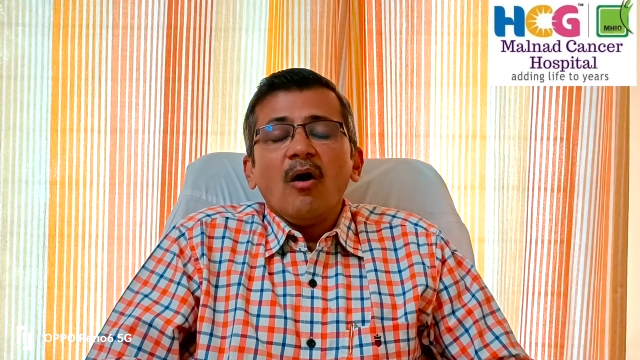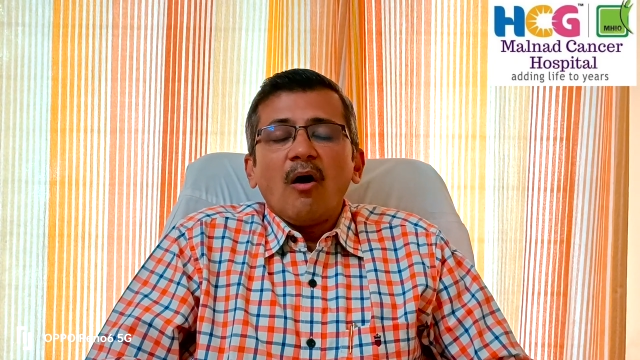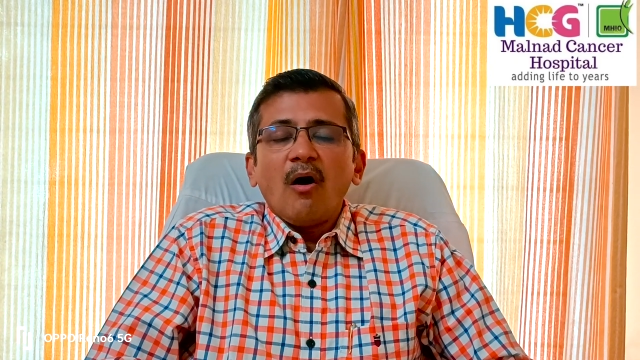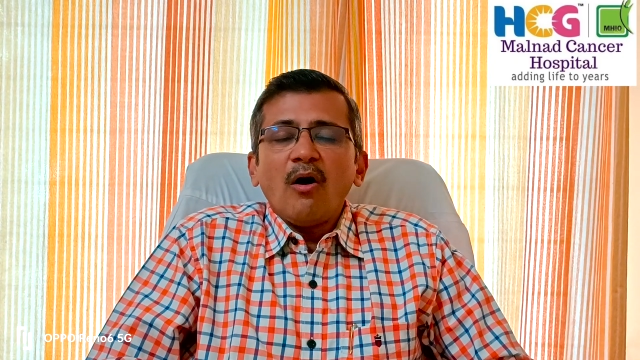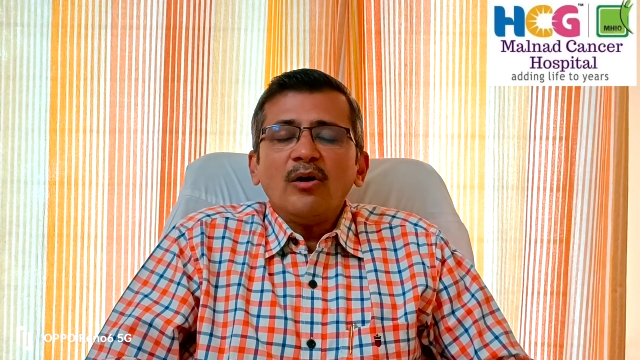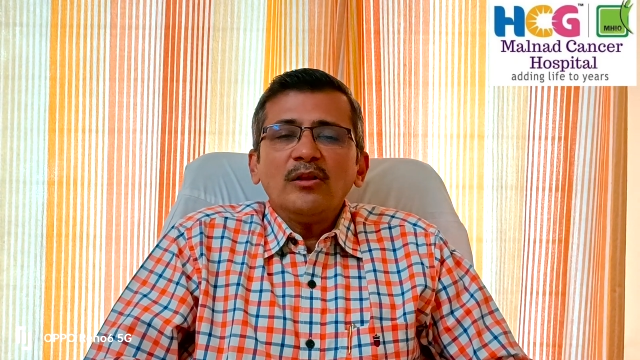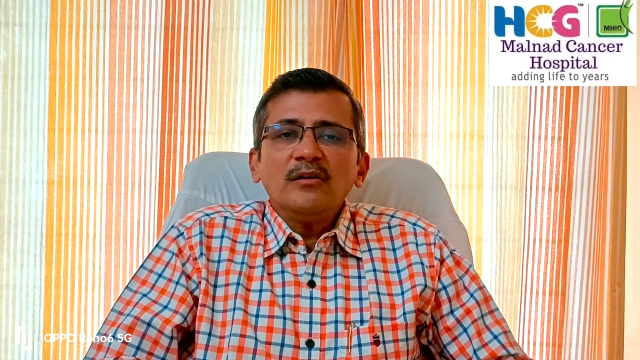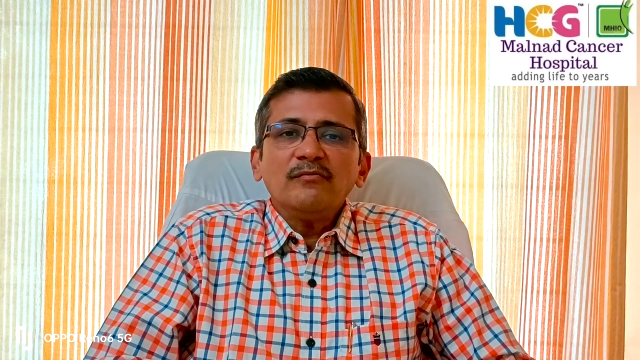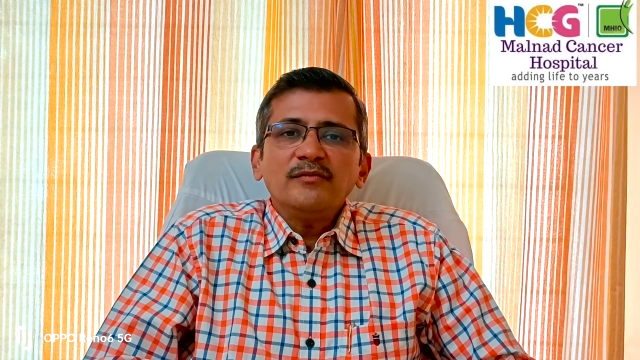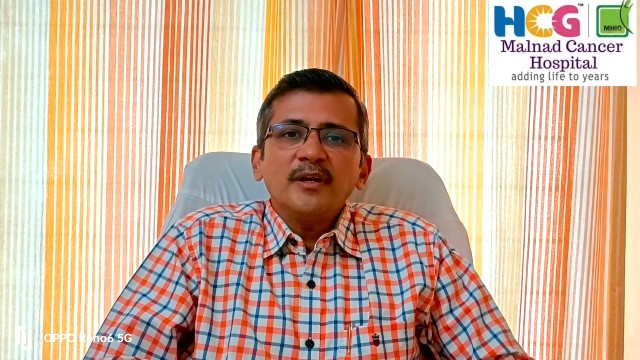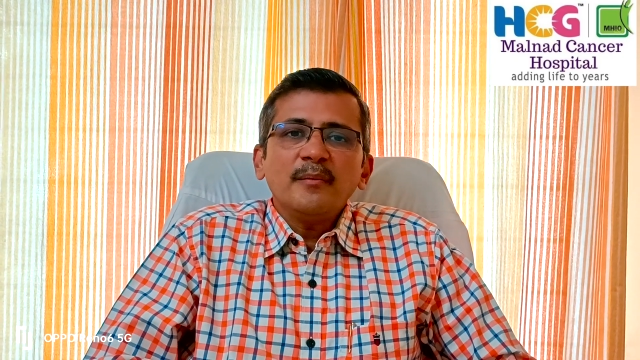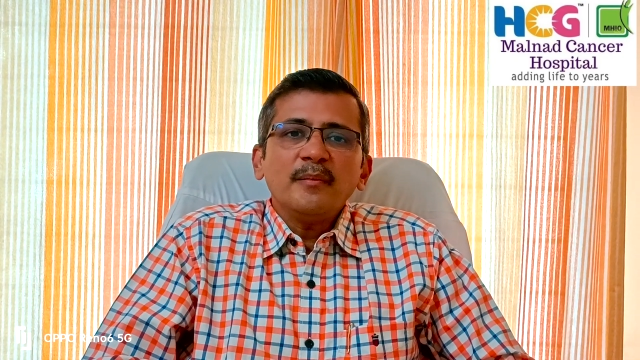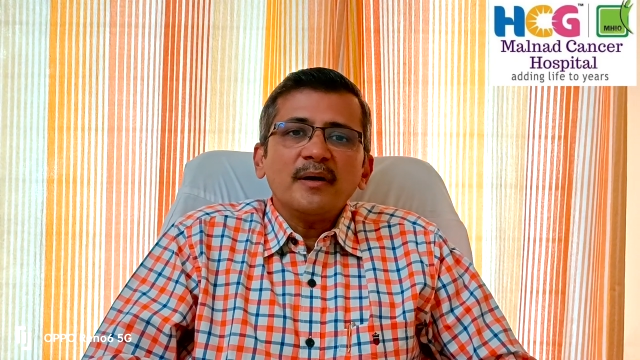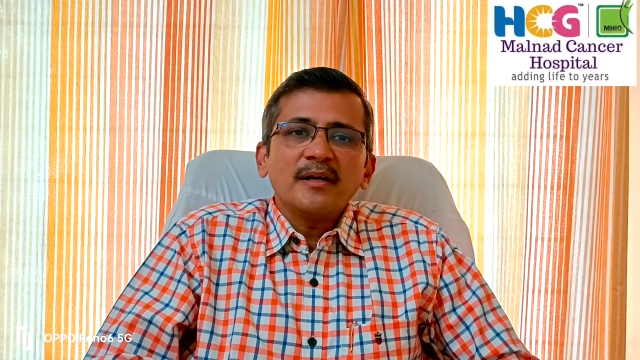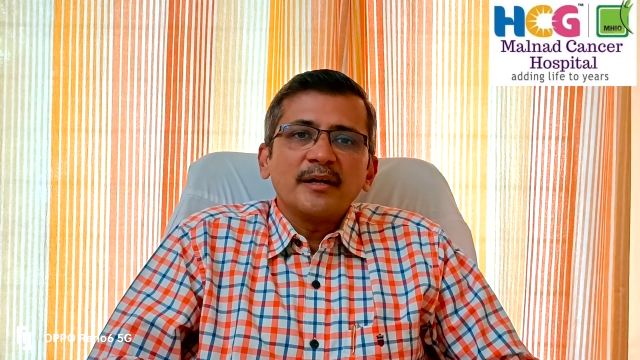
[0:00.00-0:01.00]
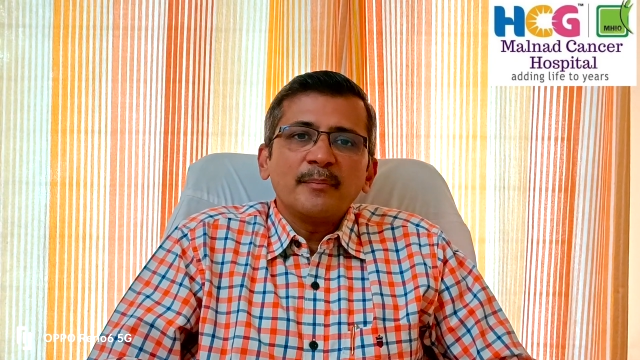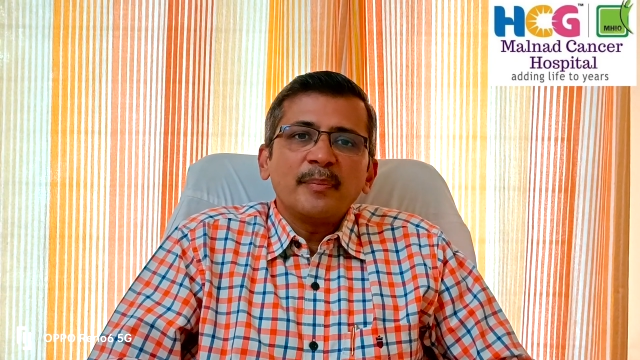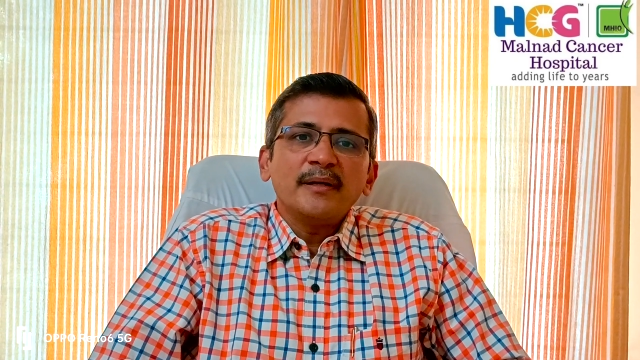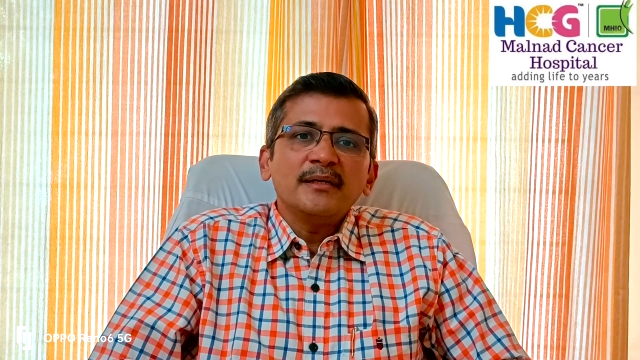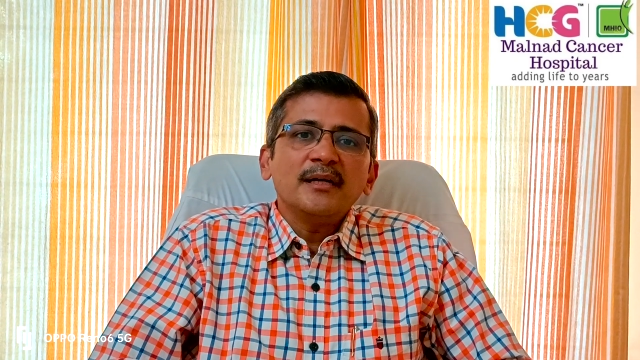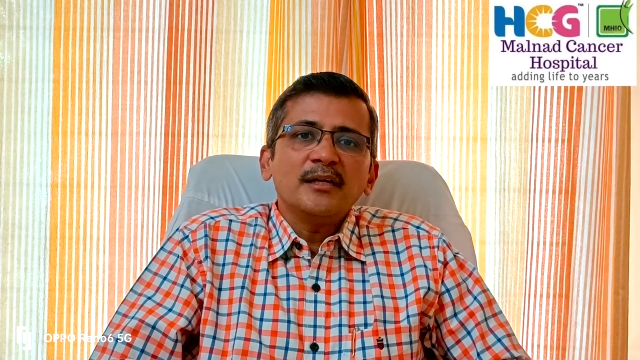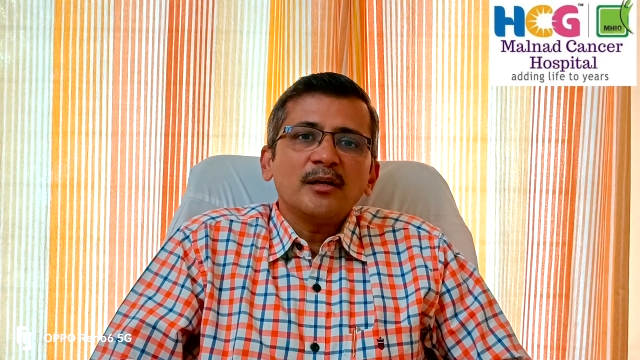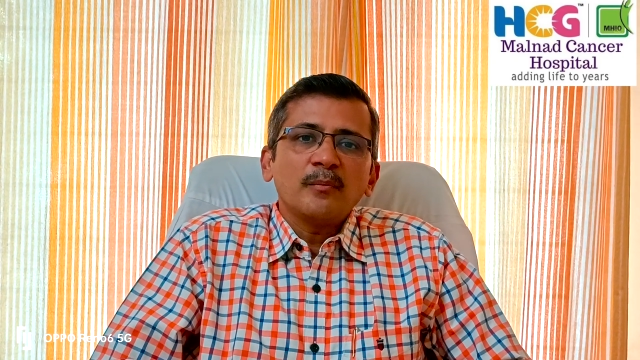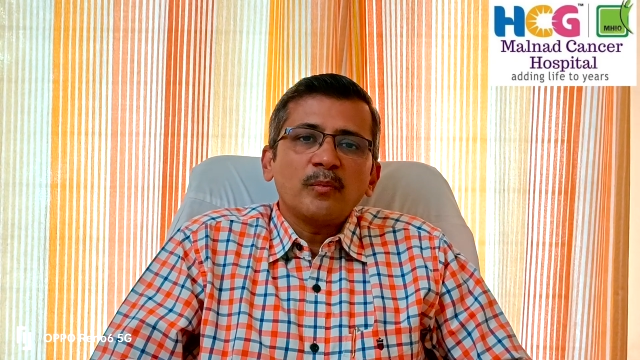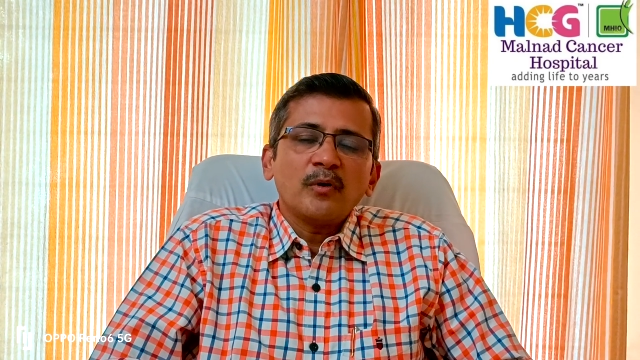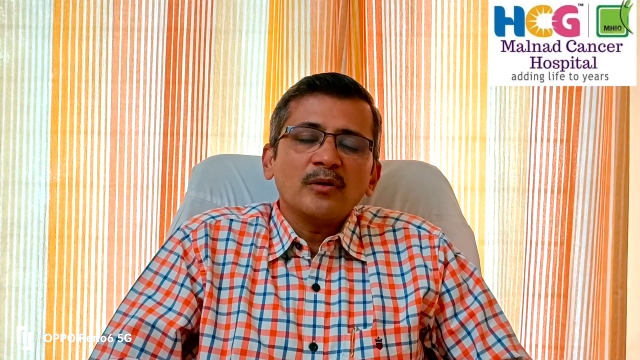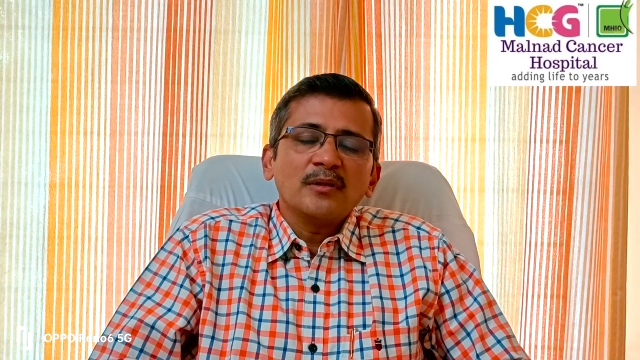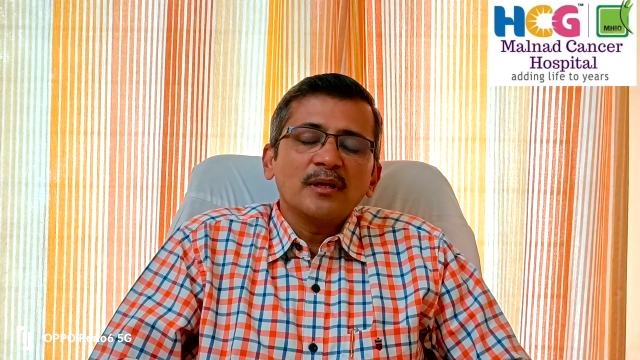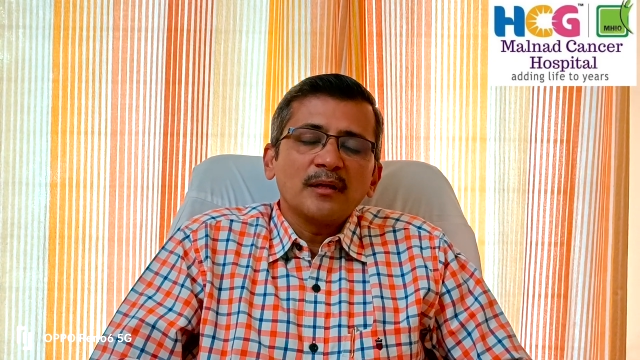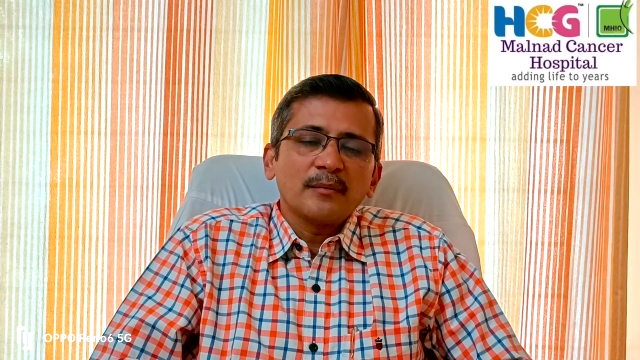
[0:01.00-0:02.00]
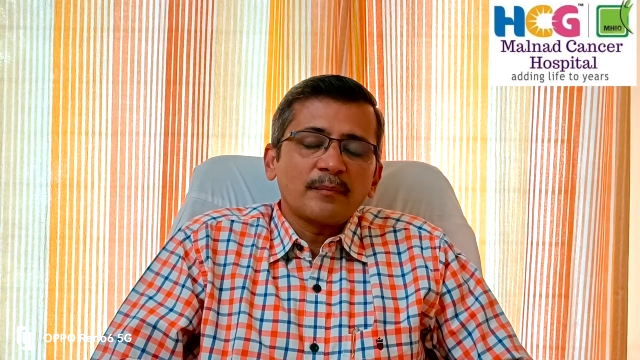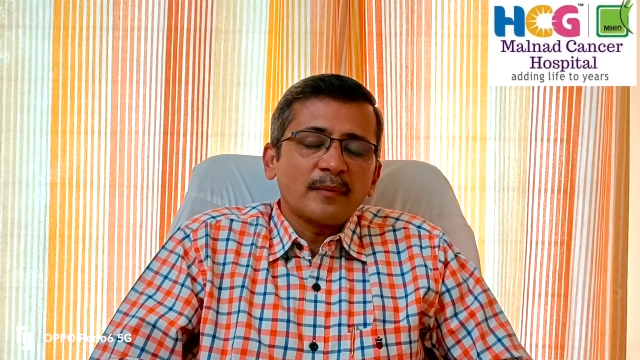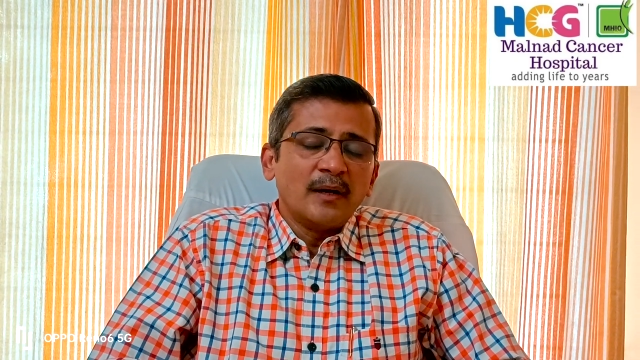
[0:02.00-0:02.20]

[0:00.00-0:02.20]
all of them are dependent upon the